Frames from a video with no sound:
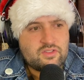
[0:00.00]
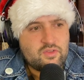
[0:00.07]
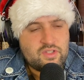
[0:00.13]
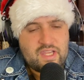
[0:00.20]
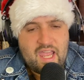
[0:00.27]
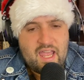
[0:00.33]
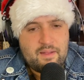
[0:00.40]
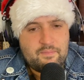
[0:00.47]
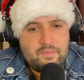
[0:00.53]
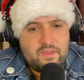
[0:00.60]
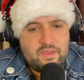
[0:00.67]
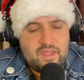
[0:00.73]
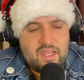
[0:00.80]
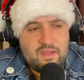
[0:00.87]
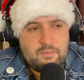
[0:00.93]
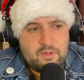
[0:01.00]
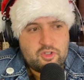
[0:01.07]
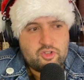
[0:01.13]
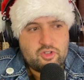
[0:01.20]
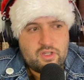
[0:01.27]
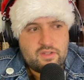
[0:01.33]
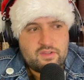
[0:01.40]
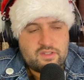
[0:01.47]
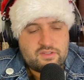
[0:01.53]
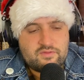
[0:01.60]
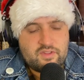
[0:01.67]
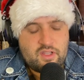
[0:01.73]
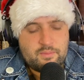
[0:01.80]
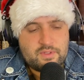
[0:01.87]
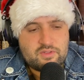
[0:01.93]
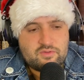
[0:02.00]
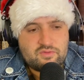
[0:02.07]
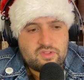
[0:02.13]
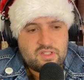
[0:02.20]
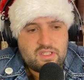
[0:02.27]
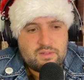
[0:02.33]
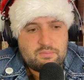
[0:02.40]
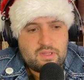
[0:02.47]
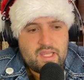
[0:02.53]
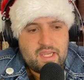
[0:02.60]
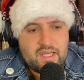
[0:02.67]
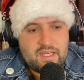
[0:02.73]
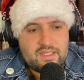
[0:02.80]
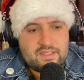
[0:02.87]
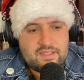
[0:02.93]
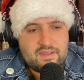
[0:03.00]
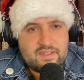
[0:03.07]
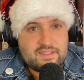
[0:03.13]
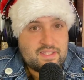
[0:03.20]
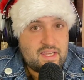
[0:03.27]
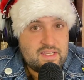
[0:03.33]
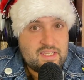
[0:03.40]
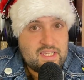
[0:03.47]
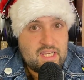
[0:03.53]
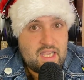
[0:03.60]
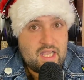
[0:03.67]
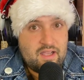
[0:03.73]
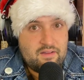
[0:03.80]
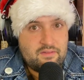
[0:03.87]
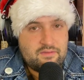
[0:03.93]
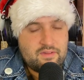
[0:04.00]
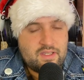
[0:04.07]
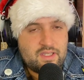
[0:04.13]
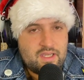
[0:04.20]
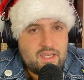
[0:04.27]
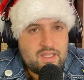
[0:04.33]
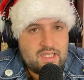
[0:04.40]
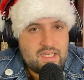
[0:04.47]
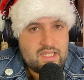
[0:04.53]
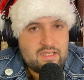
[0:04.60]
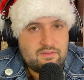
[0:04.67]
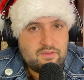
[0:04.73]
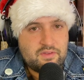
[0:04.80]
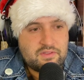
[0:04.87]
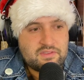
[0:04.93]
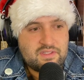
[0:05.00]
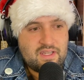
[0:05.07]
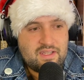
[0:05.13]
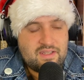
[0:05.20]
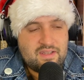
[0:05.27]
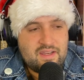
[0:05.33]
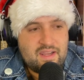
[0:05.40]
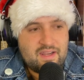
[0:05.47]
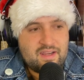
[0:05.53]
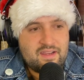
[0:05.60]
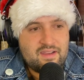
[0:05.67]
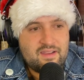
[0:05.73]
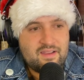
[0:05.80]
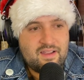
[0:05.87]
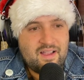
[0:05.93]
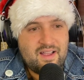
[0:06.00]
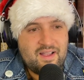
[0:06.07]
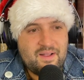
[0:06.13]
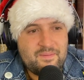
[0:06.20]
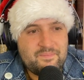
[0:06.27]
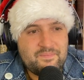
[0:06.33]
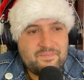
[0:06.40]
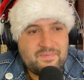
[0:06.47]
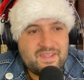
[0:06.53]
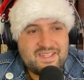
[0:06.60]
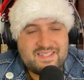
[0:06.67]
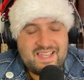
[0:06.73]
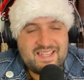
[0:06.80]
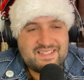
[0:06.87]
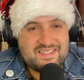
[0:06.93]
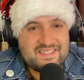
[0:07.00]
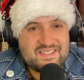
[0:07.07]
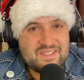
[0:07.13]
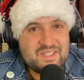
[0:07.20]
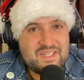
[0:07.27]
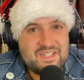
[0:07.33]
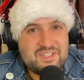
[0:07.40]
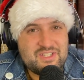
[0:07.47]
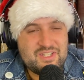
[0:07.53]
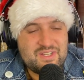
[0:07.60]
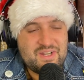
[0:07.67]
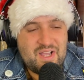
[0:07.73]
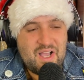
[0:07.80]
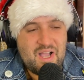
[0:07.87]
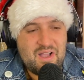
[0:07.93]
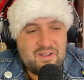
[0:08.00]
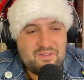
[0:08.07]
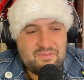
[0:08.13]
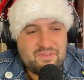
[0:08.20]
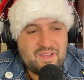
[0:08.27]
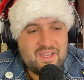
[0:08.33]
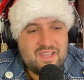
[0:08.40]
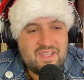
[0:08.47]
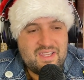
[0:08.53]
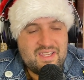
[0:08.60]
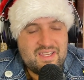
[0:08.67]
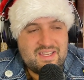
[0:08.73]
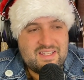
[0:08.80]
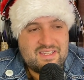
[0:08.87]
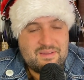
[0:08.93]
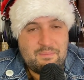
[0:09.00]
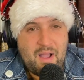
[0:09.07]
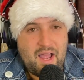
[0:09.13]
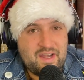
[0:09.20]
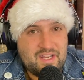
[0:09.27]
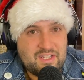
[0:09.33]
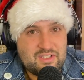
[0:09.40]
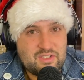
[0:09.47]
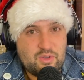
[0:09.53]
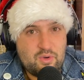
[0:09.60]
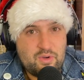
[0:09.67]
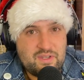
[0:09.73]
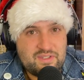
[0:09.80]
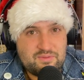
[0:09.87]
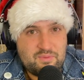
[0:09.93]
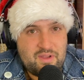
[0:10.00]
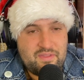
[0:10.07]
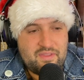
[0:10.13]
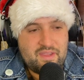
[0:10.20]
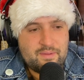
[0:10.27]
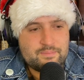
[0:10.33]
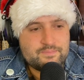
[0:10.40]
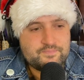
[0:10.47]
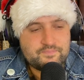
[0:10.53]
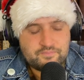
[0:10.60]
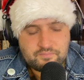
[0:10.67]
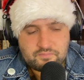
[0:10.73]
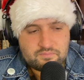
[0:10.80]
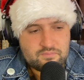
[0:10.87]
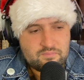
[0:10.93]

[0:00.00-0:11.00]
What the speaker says: So yeah, the imagery in this film is really playing into this idea of an evil Saint Nick. He has this legion of demonic toys with him.